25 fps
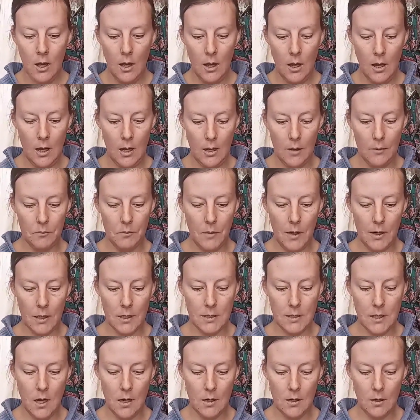I'm going to
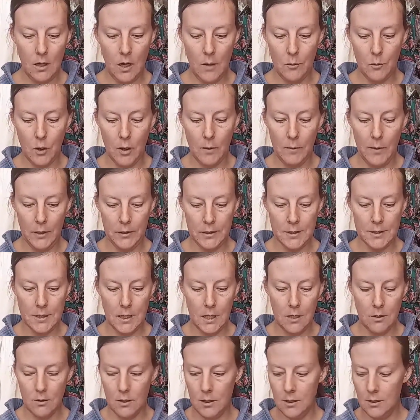talk a lot more about this
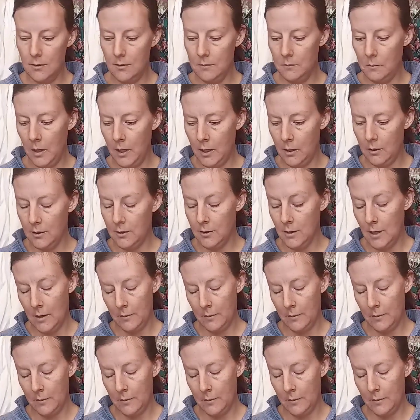my